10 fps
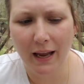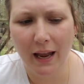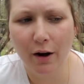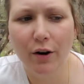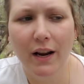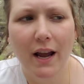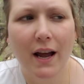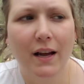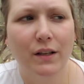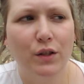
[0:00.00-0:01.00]

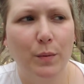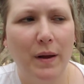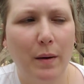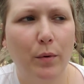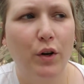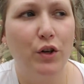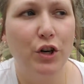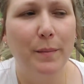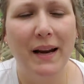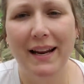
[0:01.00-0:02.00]
area to be able to
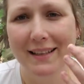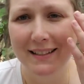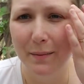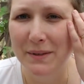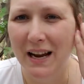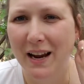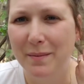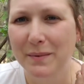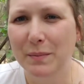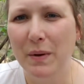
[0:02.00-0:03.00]
germinate.
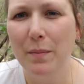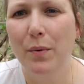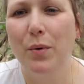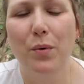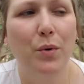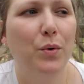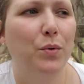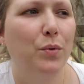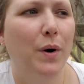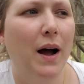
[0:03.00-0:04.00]
Sometimes people
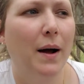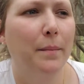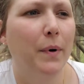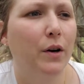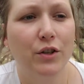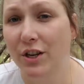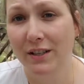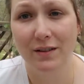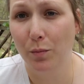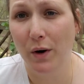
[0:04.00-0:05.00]
who are
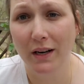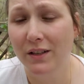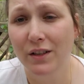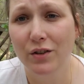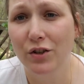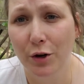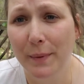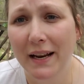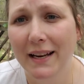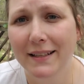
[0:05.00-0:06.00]
just wanting to
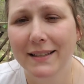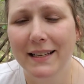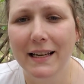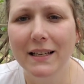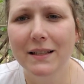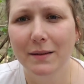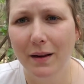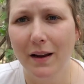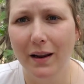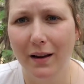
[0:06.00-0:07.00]
germinate seeds,
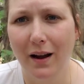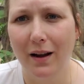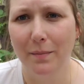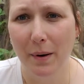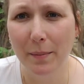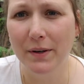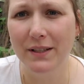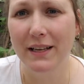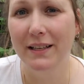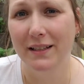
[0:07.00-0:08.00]
pepper
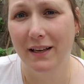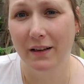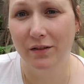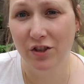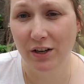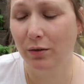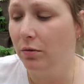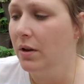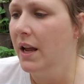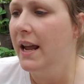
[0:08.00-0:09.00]
seeds in general,